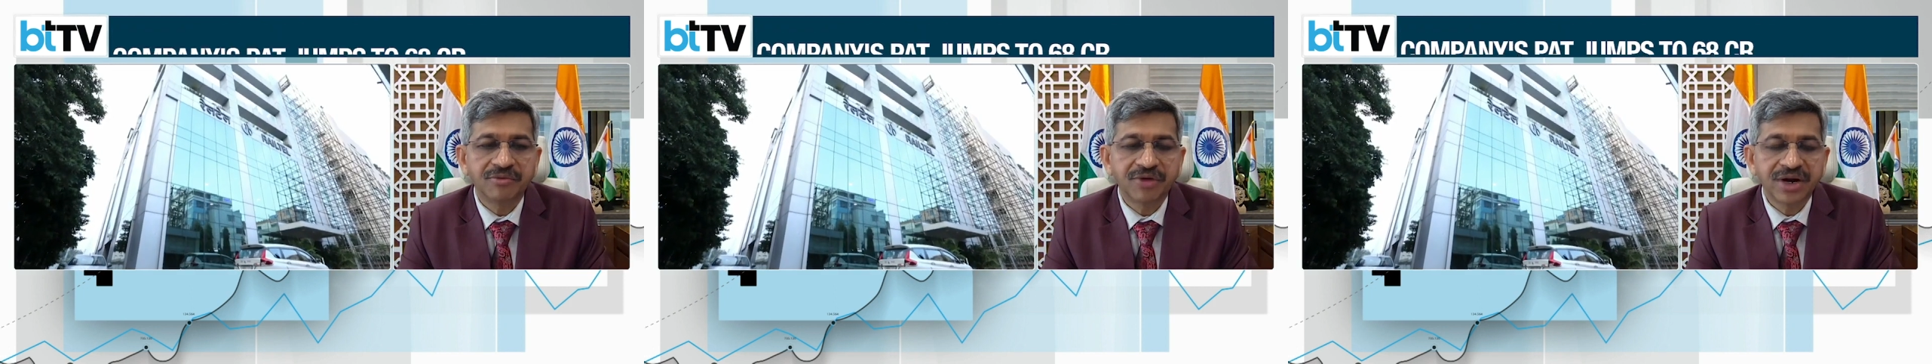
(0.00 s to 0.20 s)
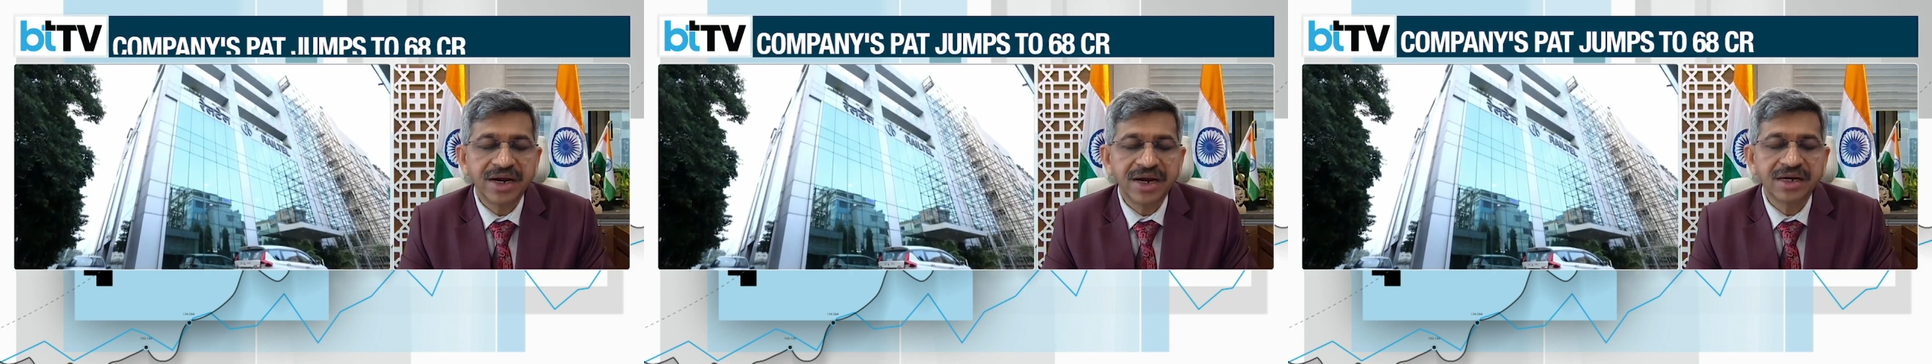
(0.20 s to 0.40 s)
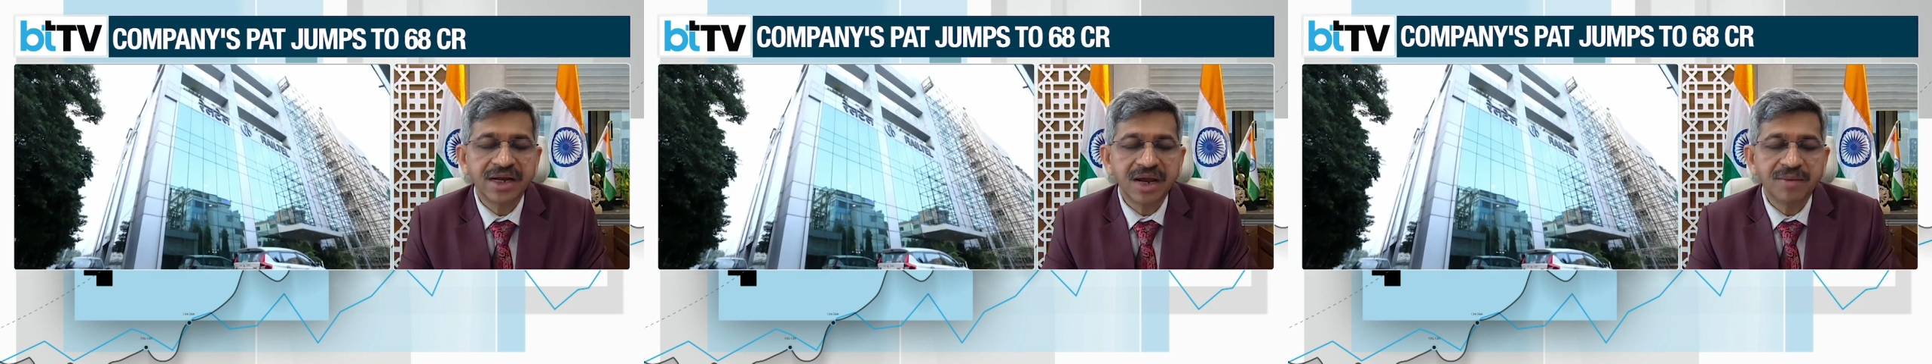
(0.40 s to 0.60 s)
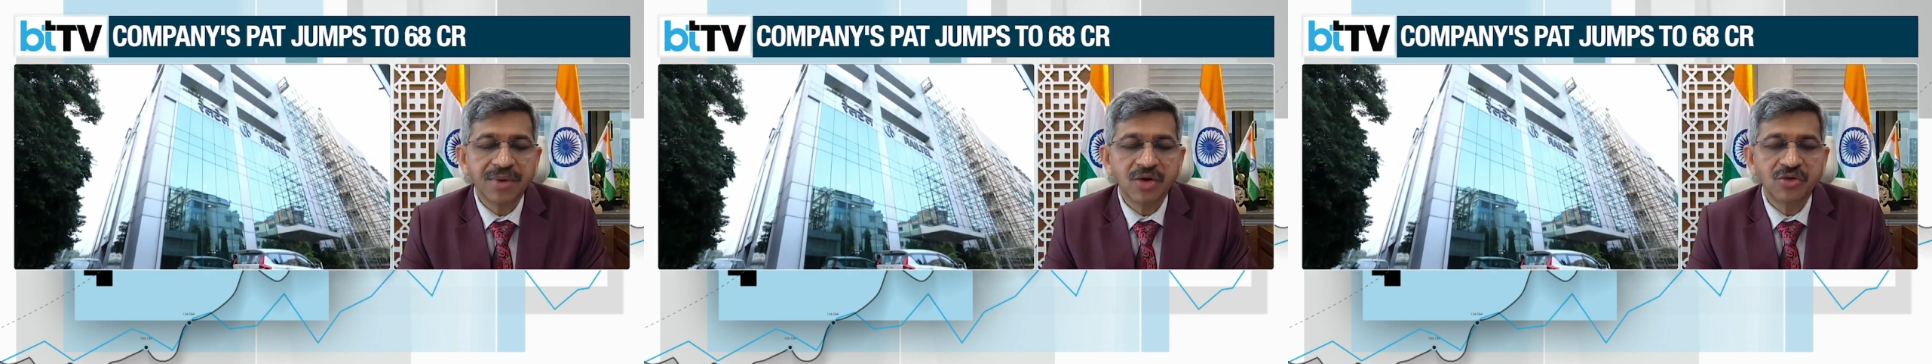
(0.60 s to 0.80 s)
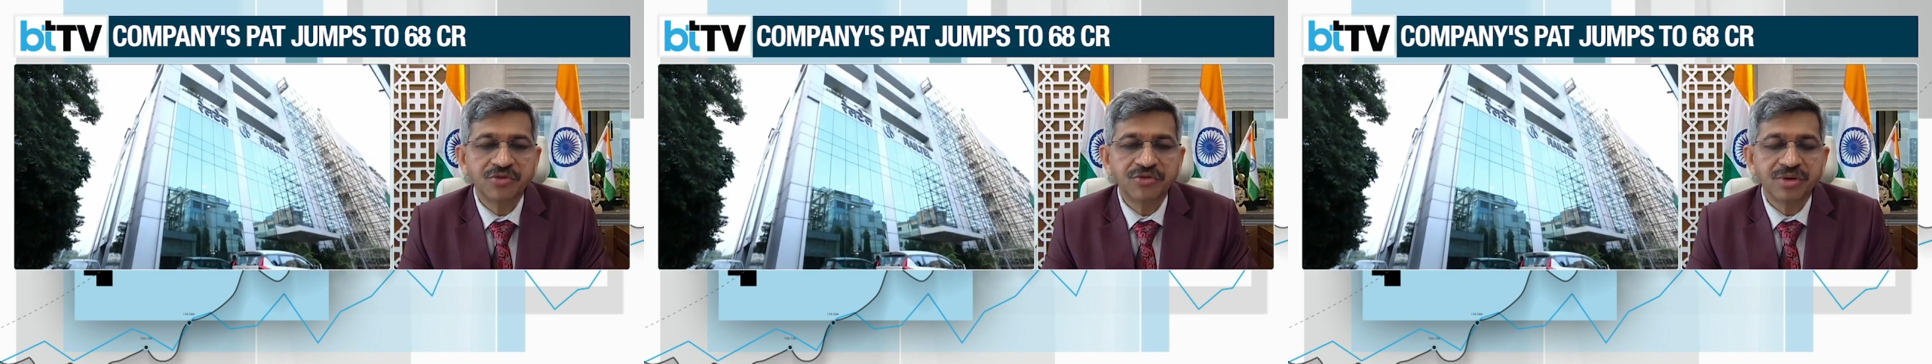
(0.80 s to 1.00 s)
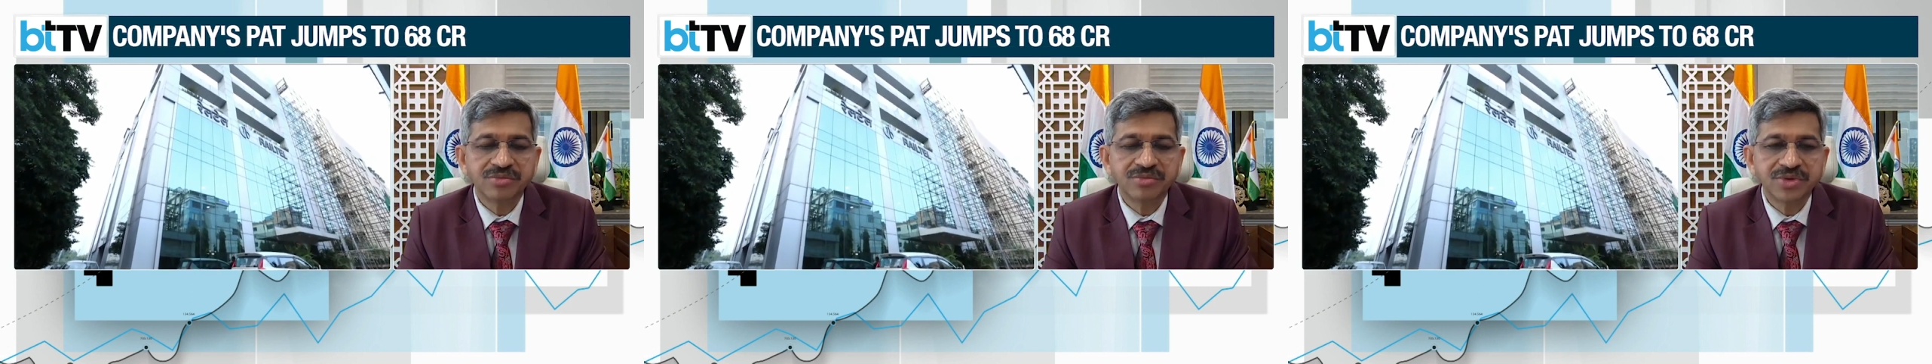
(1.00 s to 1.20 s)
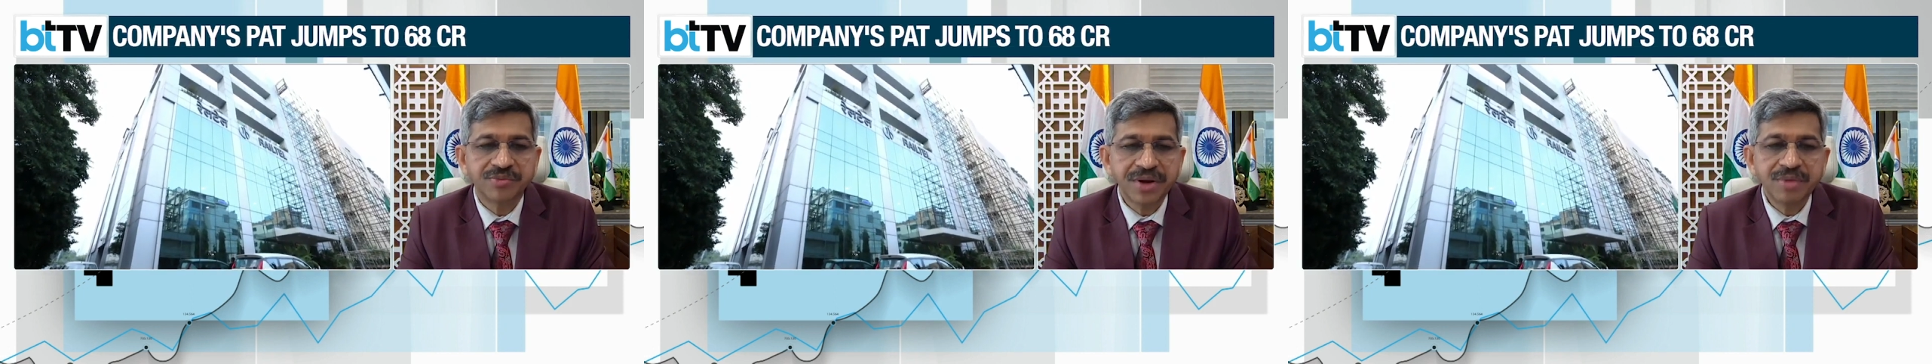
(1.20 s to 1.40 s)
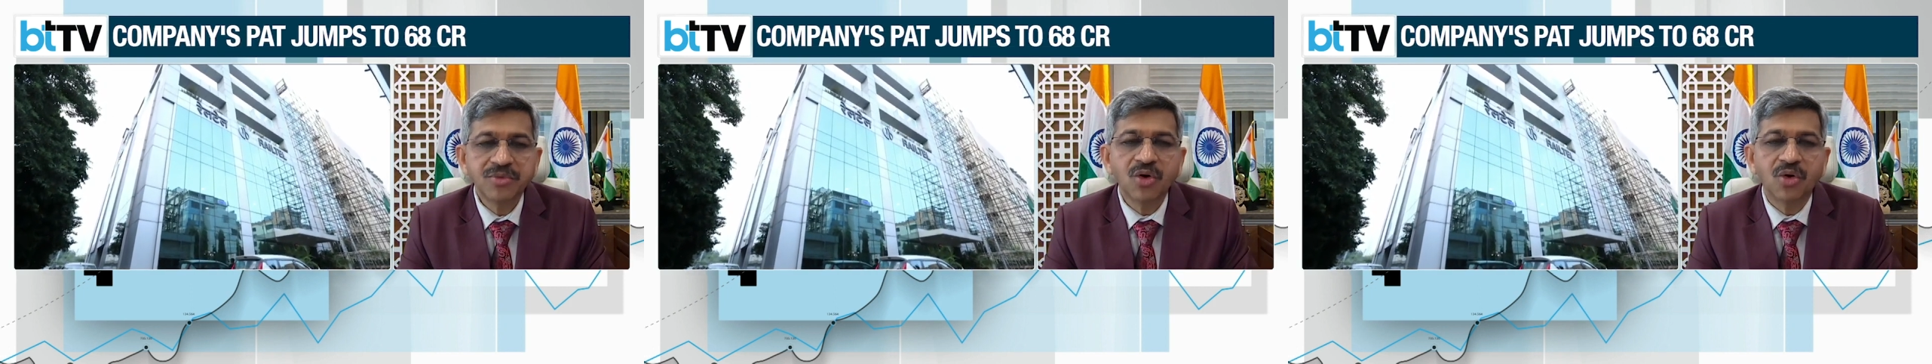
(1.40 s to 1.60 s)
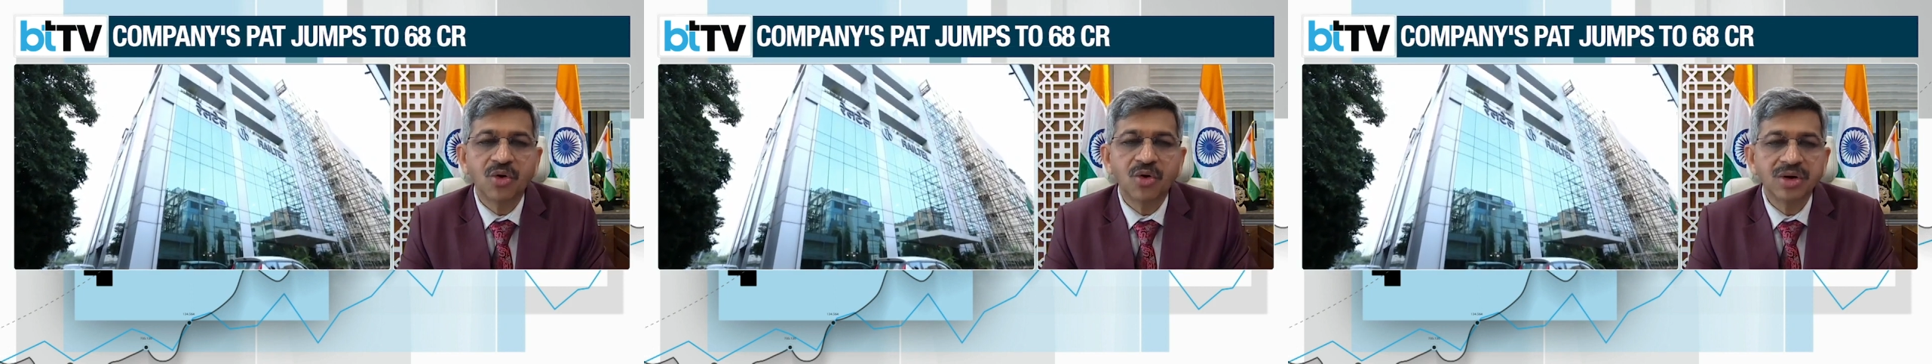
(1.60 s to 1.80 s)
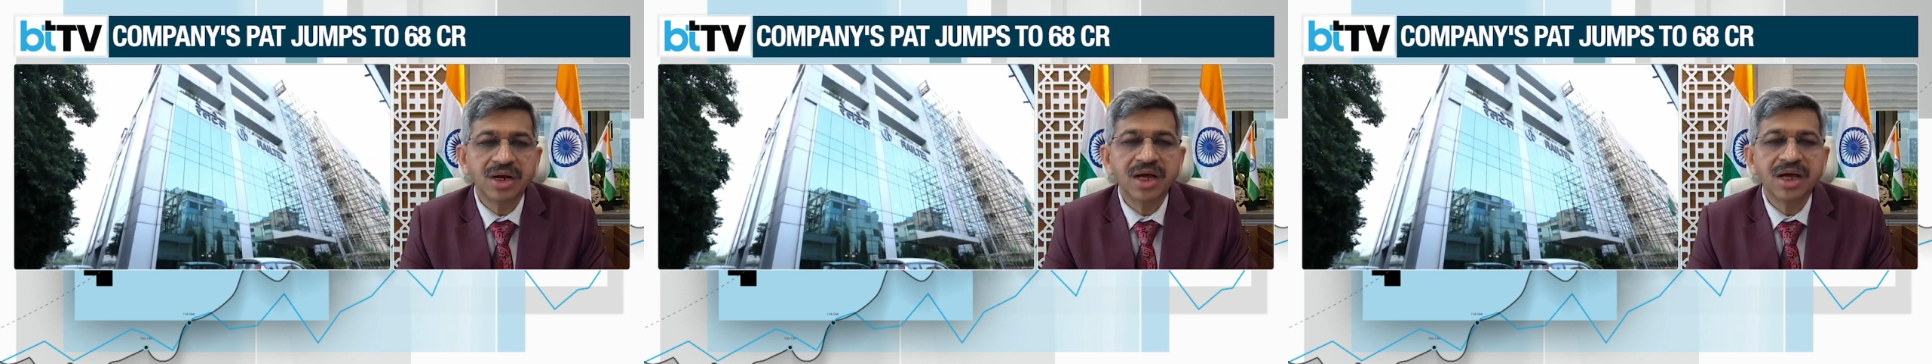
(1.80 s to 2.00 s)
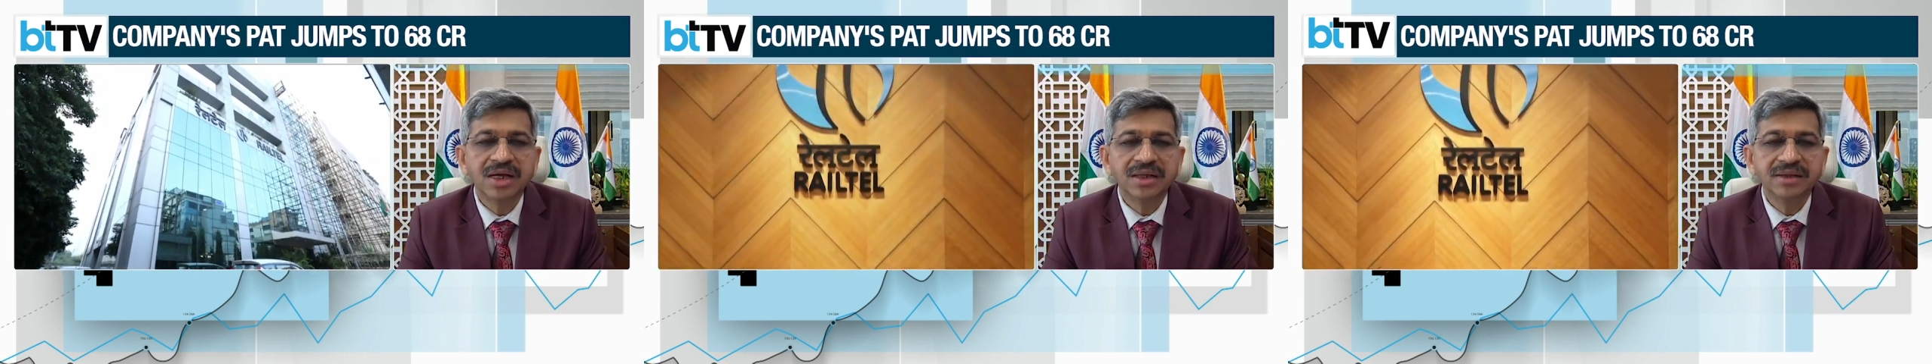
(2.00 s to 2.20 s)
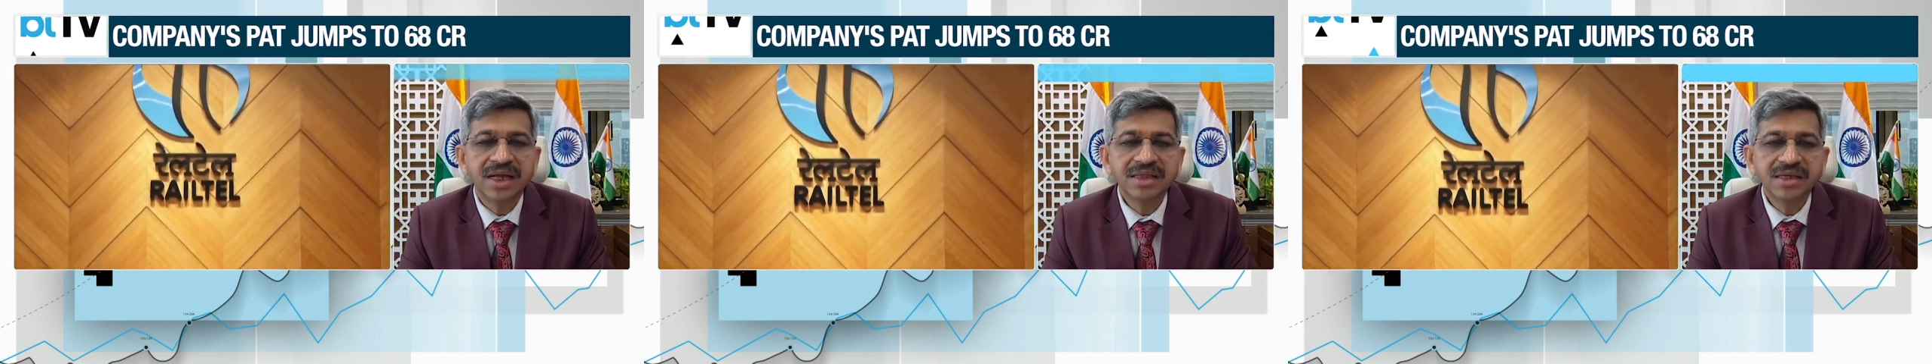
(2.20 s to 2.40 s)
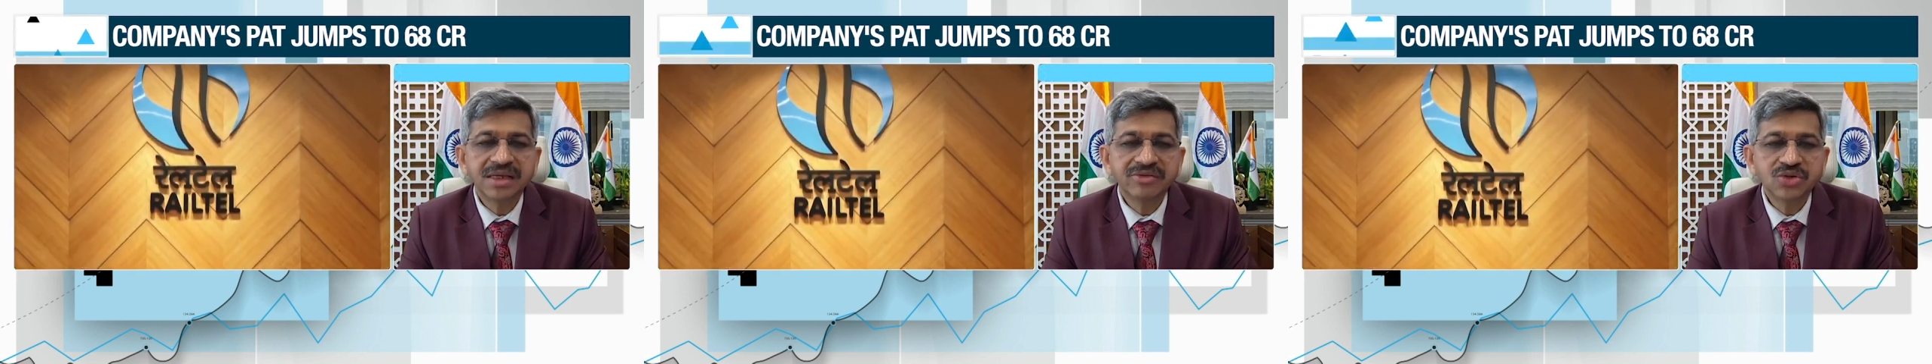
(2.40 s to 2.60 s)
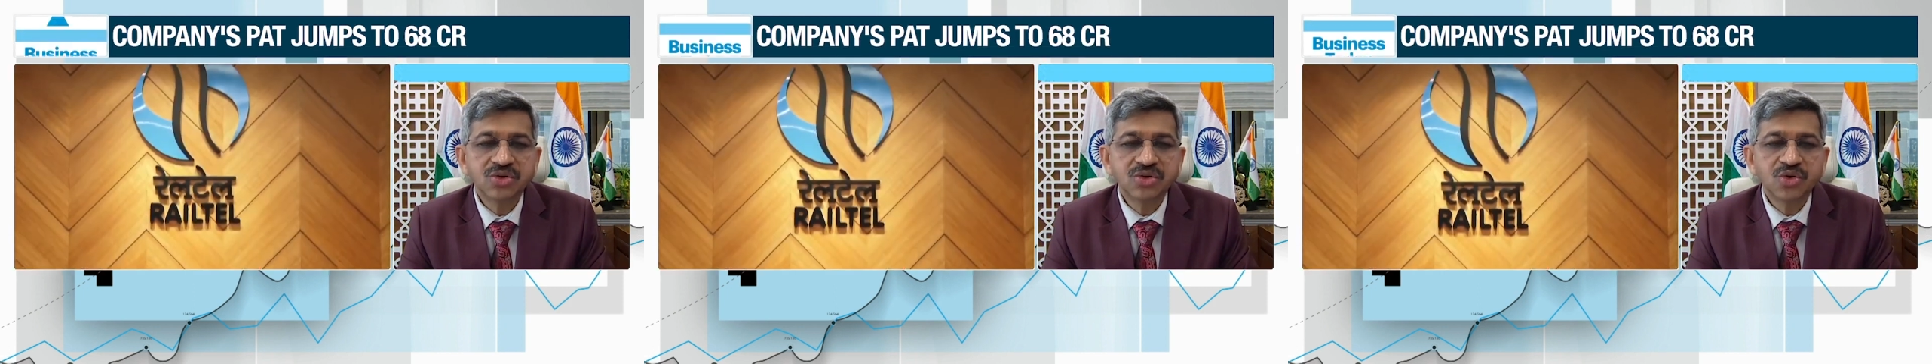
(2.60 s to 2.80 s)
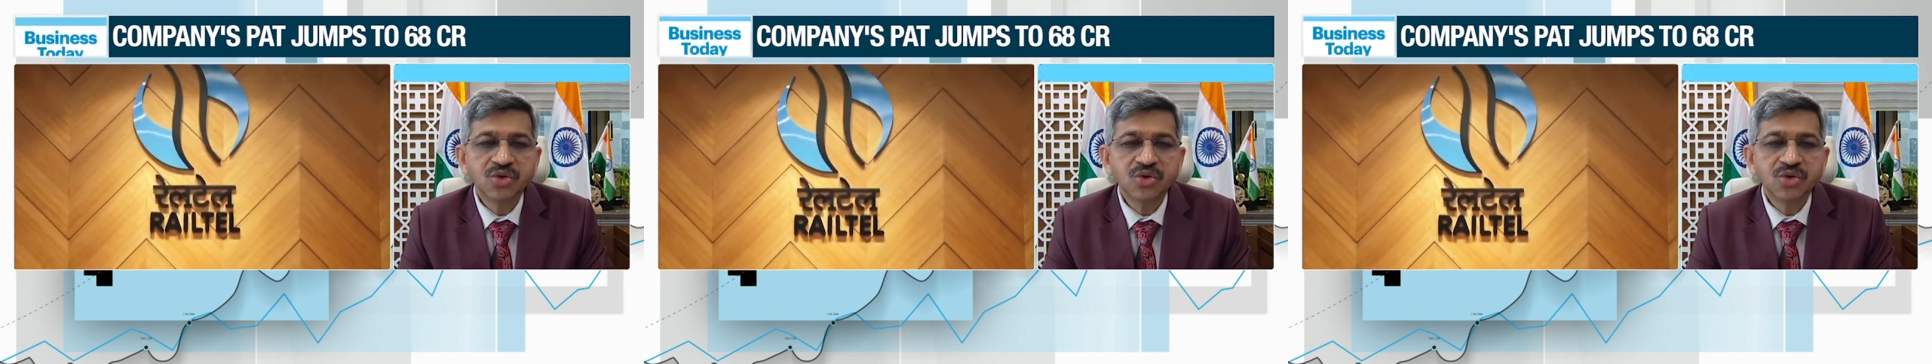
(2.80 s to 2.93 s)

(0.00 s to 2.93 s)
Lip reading: verdict came out from Supreme Court, then there was no